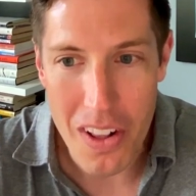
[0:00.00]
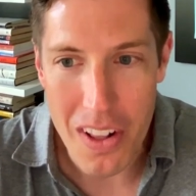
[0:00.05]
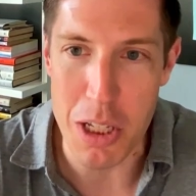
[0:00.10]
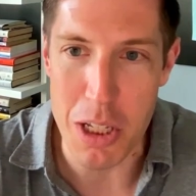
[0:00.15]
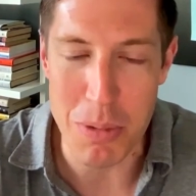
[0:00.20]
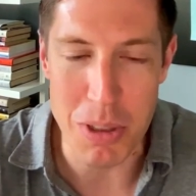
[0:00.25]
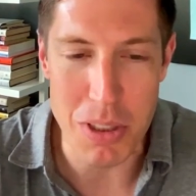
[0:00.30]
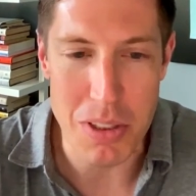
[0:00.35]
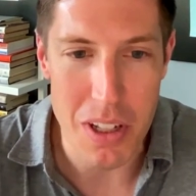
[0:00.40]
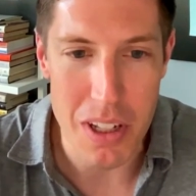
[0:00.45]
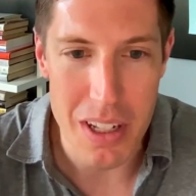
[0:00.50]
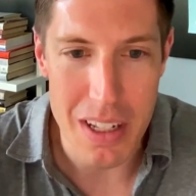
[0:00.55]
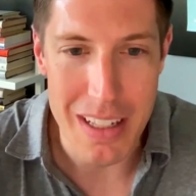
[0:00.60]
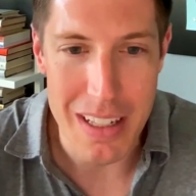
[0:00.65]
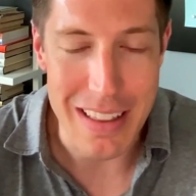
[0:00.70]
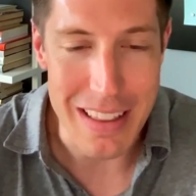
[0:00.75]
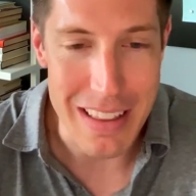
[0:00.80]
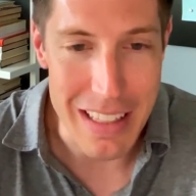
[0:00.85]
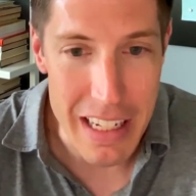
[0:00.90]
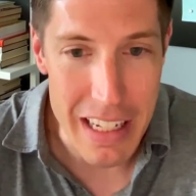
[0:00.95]
And just
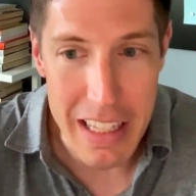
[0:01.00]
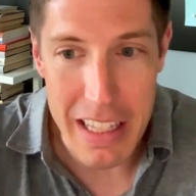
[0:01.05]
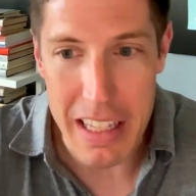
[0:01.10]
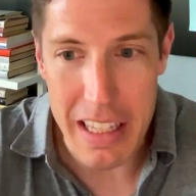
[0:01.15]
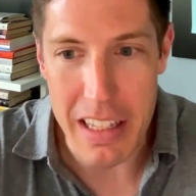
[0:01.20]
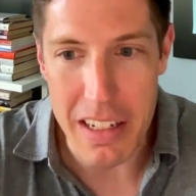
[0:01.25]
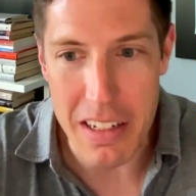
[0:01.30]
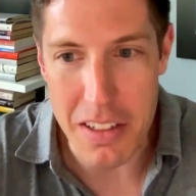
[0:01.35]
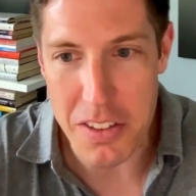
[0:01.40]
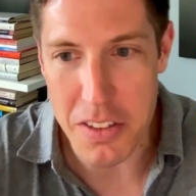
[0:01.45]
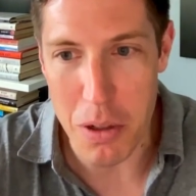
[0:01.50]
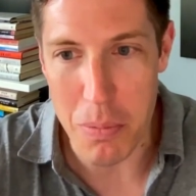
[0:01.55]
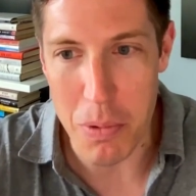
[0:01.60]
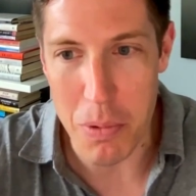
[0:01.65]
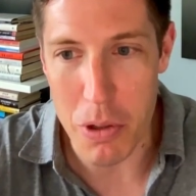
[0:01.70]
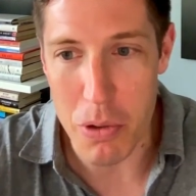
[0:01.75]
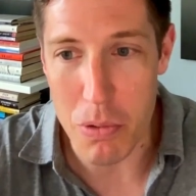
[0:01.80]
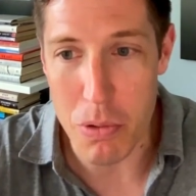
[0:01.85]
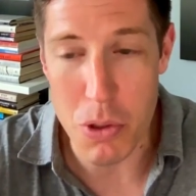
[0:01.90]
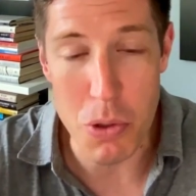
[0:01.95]
leaning into someone
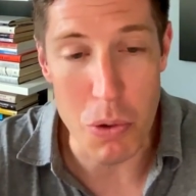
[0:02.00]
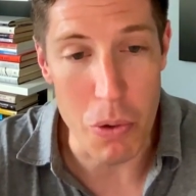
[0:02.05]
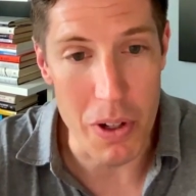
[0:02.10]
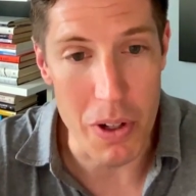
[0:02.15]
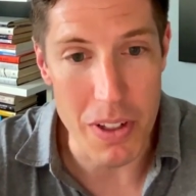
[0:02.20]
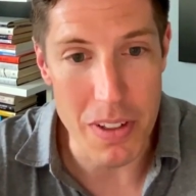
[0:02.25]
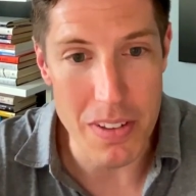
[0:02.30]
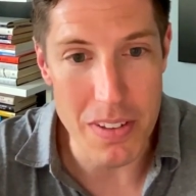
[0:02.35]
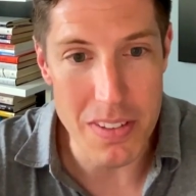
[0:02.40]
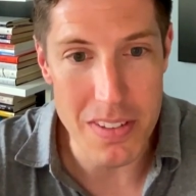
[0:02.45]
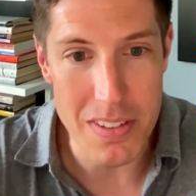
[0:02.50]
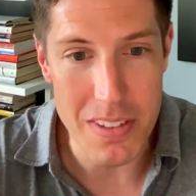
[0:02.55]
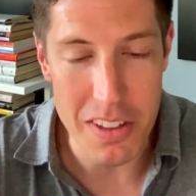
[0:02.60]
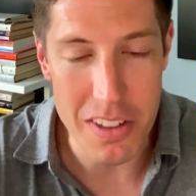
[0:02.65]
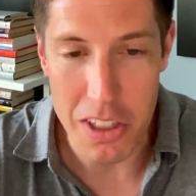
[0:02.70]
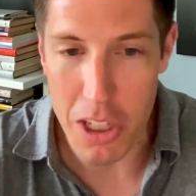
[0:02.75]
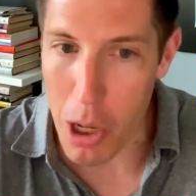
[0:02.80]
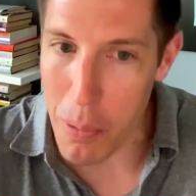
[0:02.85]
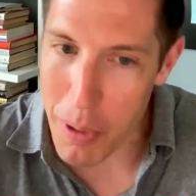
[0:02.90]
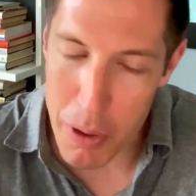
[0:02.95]
who joins,
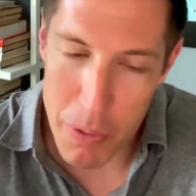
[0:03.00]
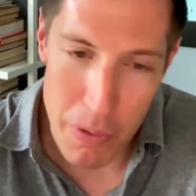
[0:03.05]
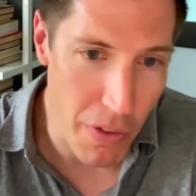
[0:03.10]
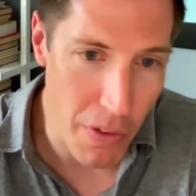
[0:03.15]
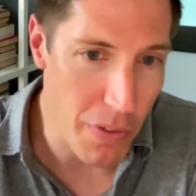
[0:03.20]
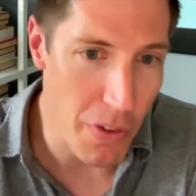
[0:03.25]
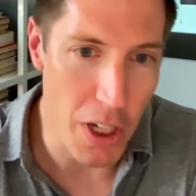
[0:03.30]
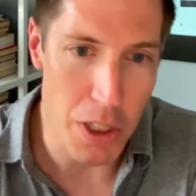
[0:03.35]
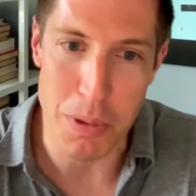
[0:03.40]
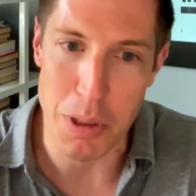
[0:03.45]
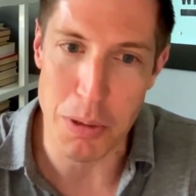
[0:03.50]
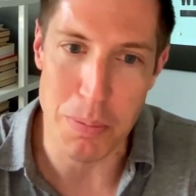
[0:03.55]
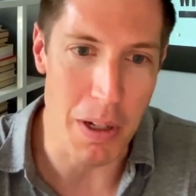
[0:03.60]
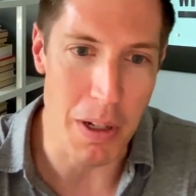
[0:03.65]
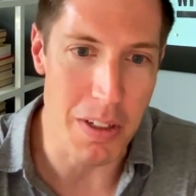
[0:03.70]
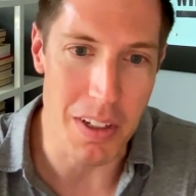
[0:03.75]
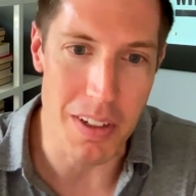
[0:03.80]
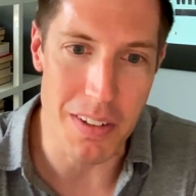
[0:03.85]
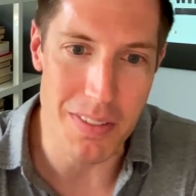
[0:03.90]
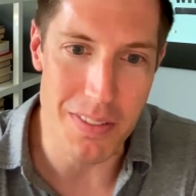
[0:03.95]
coming with a fresh
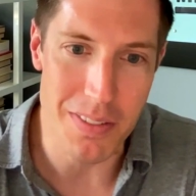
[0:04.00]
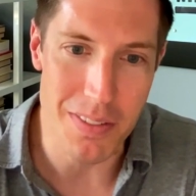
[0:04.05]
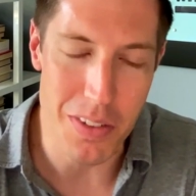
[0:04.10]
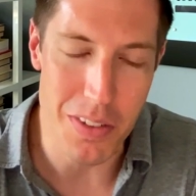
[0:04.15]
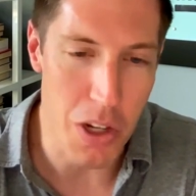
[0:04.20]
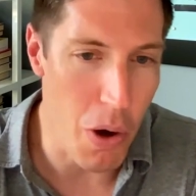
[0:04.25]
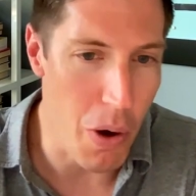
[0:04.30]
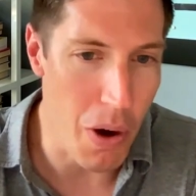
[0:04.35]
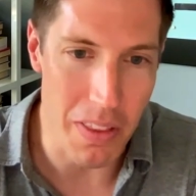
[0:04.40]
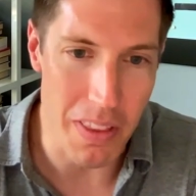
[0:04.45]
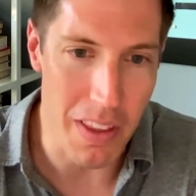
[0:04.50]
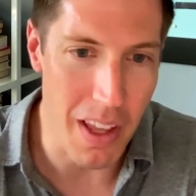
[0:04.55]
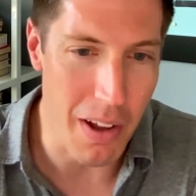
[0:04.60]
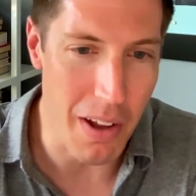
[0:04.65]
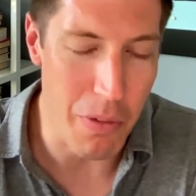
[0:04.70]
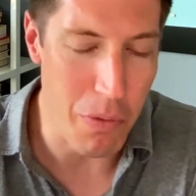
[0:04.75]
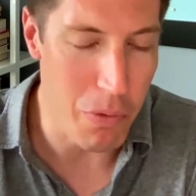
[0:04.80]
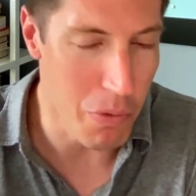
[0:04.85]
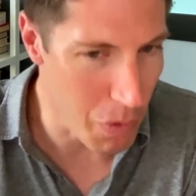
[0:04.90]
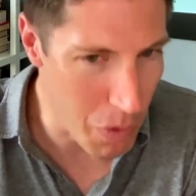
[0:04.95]
perspective, knowing that
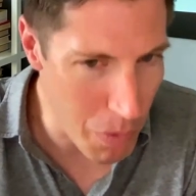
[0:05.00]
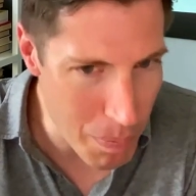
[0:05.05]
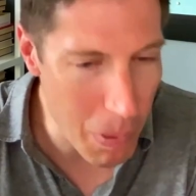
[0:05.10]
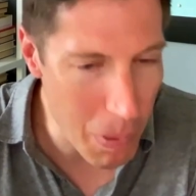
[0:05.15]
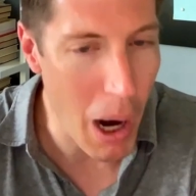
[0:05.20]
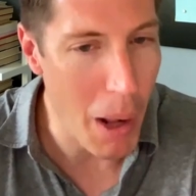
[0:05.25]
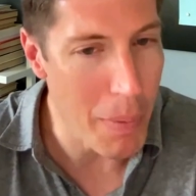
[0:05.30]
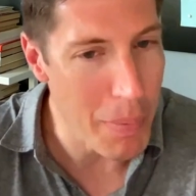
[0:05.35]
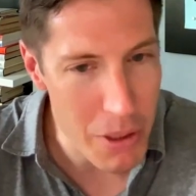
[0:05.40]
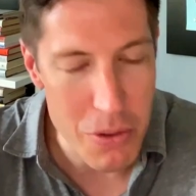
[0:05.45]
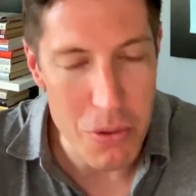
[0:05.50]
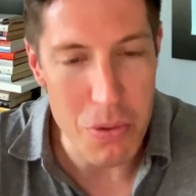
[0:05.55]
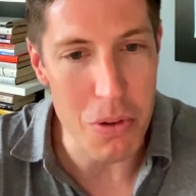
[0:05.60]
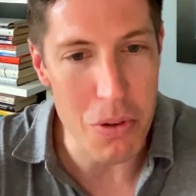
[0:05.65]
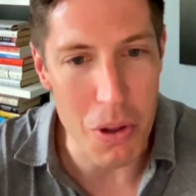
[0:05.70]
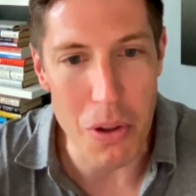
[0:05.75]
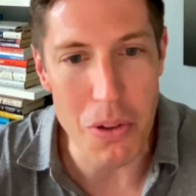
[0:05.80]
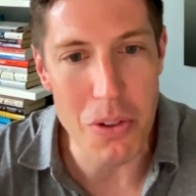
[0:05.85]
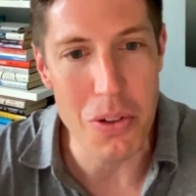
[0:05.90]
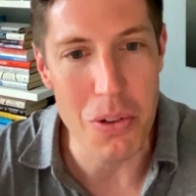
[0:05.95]
we're probably too
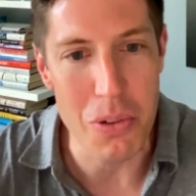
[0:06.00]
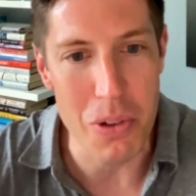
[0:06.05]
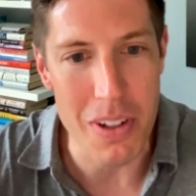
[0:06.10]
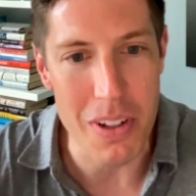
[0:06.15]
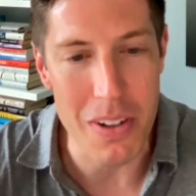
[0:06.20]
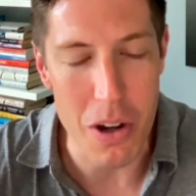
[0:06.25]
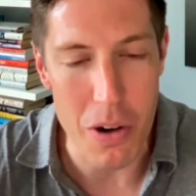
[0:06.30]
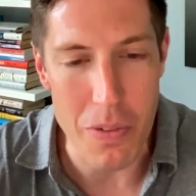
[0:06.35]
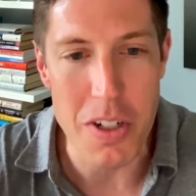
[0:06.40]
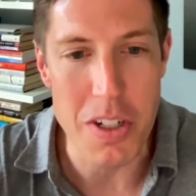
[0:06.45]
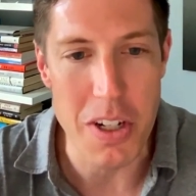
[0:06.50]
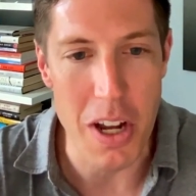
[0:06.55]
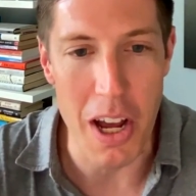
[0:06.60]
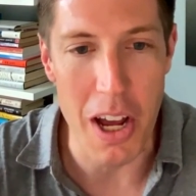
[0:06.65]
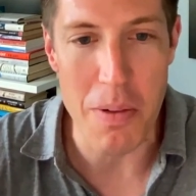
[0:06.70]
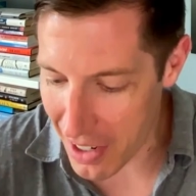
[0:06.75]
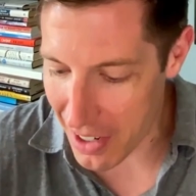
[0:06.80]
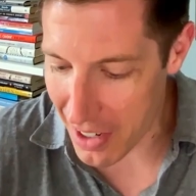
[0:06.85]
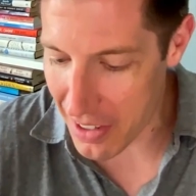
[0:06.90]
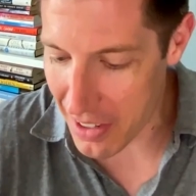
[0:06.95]
close to it over time,
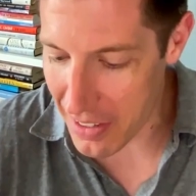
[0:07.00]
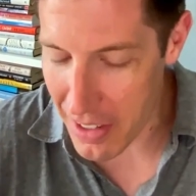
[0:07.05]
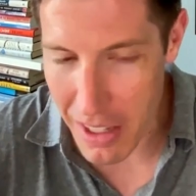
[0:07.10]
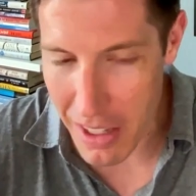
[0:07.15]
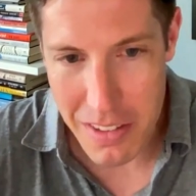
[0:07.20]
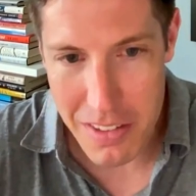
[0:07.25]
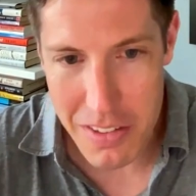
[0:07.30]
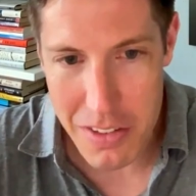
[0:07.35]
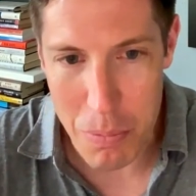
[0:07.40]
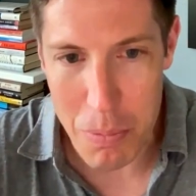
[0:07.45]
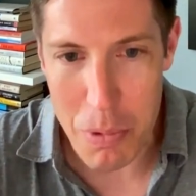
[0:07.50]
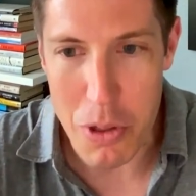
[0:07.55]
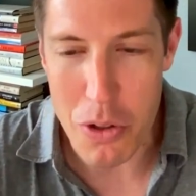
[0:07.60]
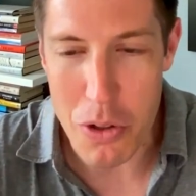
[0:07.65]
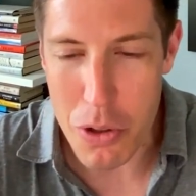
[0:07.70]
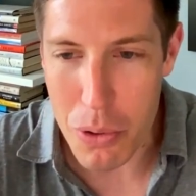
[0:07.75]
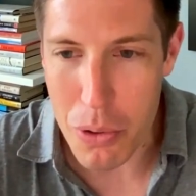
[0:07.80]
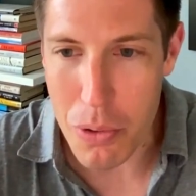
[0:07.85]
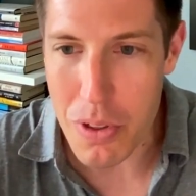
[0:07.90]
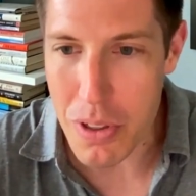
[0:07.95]
and that someone
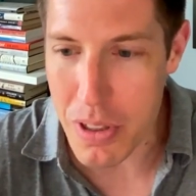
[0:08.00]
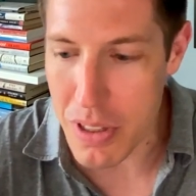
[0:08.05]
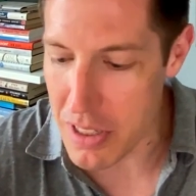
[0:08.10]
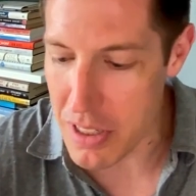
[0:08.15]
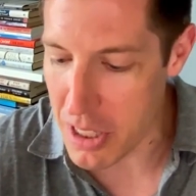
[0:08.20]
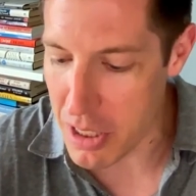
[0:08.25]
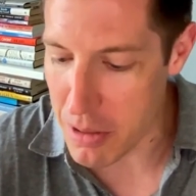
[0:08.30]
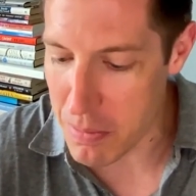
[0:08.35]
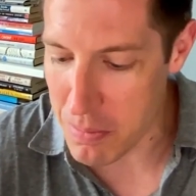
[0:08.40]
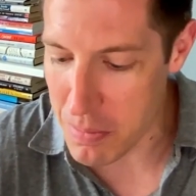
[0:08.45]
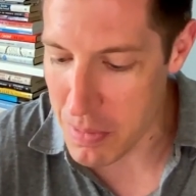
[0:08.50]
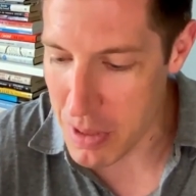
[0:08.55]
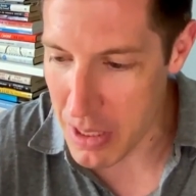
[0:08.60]
new to the team